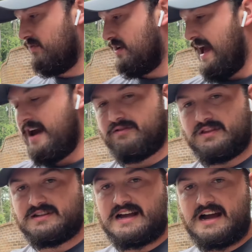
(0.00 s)
it, having
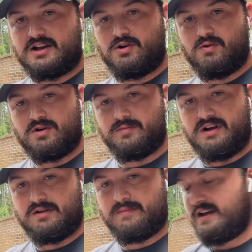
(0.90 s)
the tie cord to be
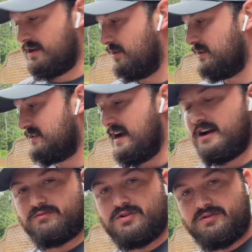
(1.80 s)
able to make a good tight
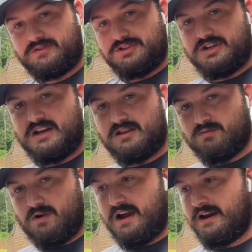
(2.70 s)
roof to shed the
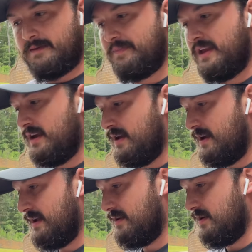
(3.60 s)
rain,
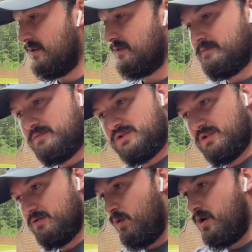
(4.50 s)
and so
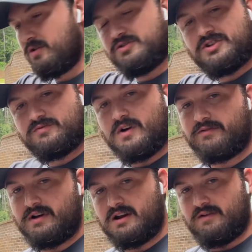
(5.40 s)
the water will just run
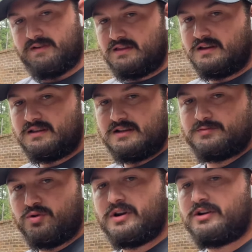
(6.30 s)
right off. I think that's
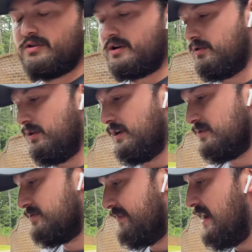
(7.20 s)
pretty critical in a
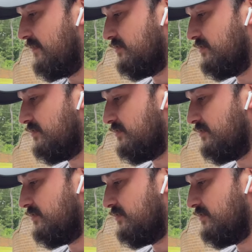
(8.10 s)
survival